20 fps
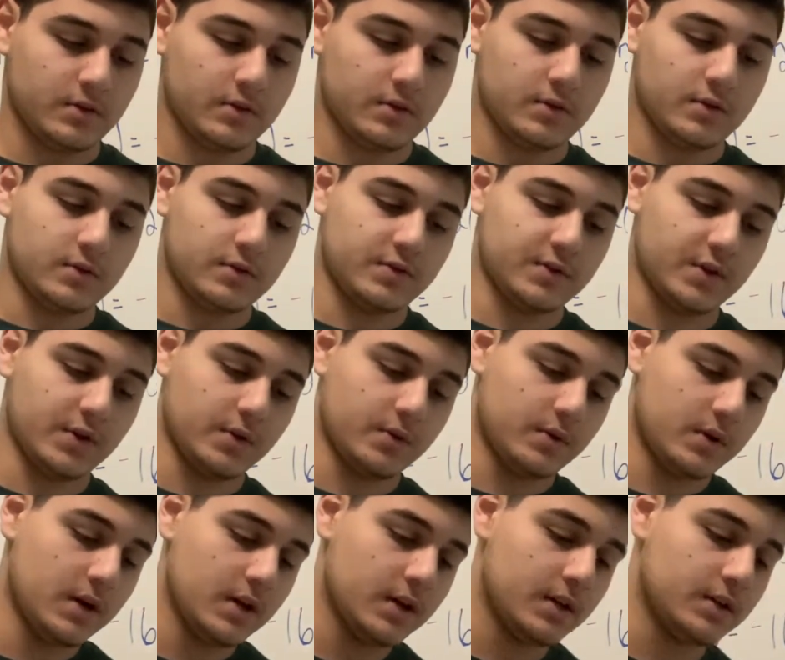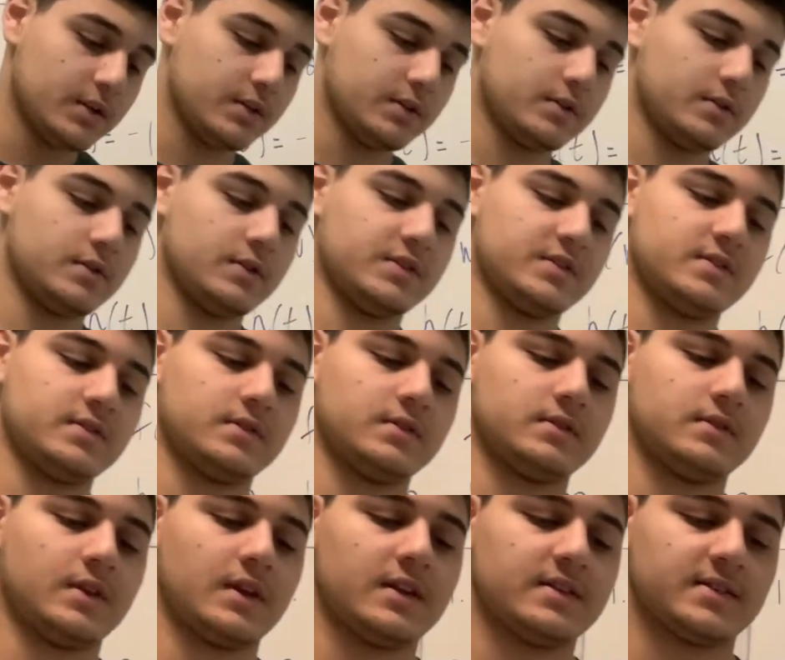So
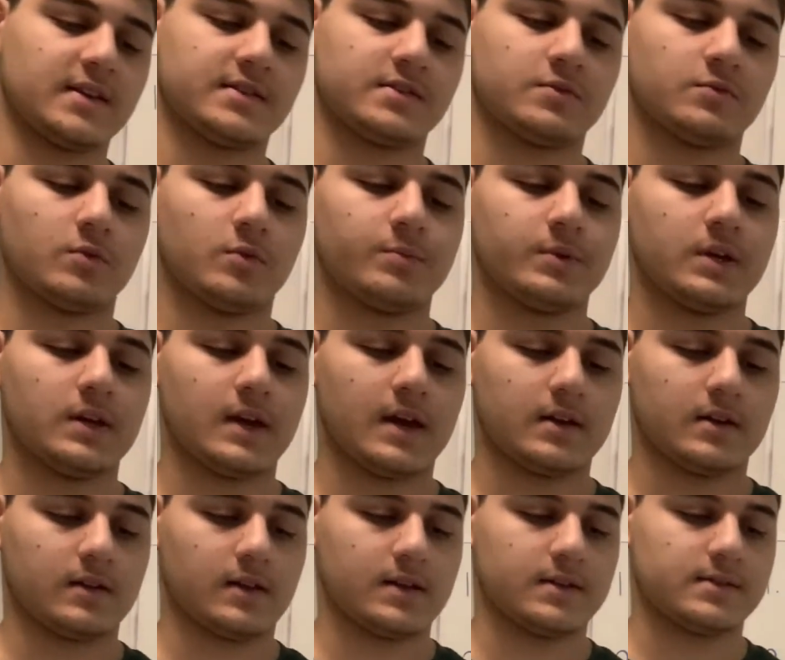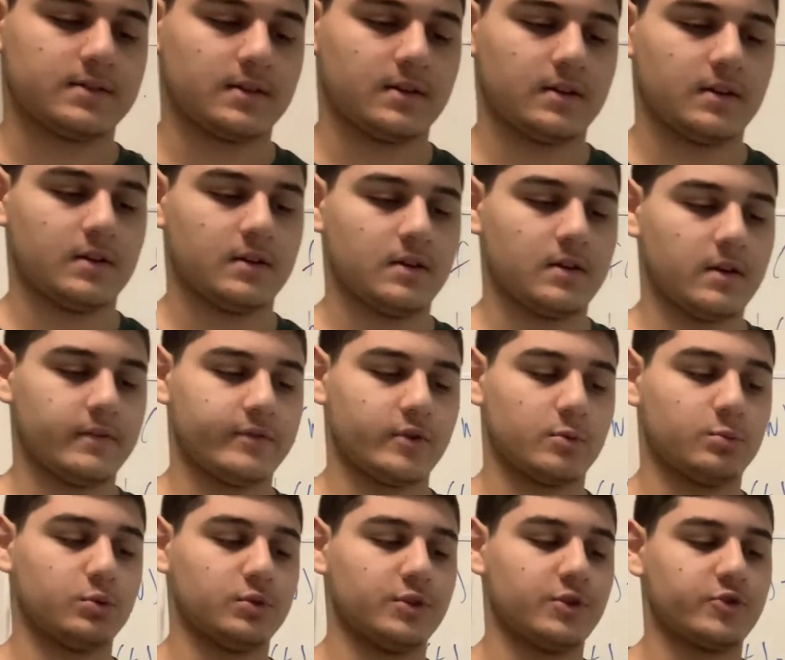today's lesson will be analyzing a
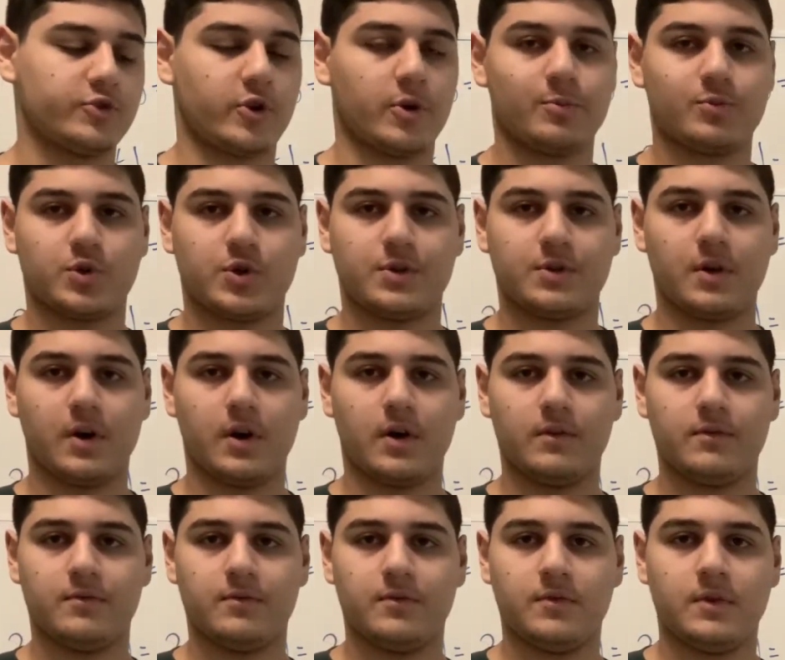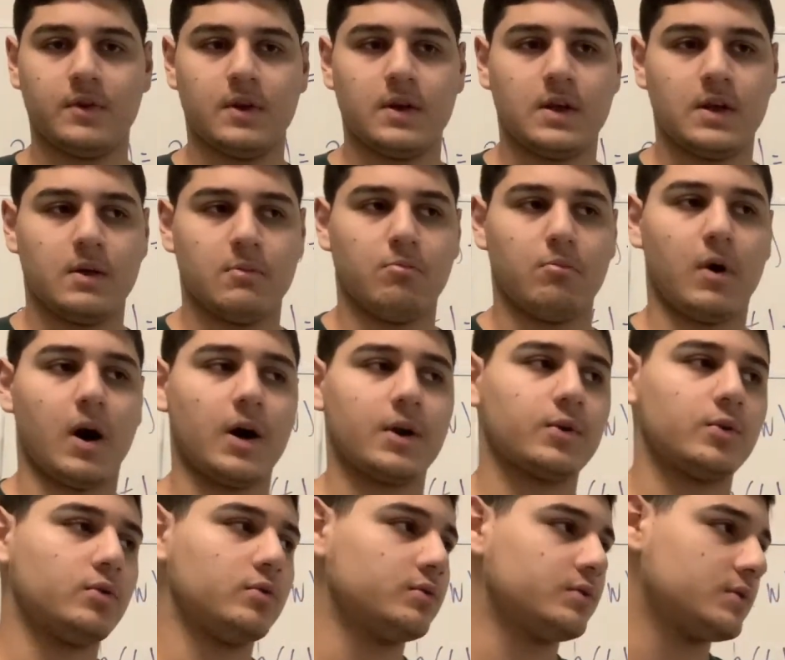verbal description of
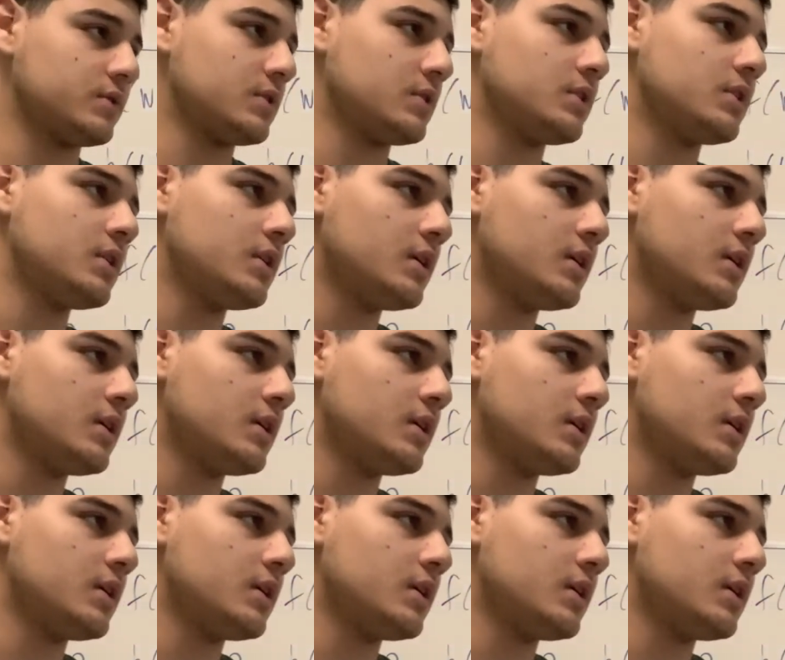models.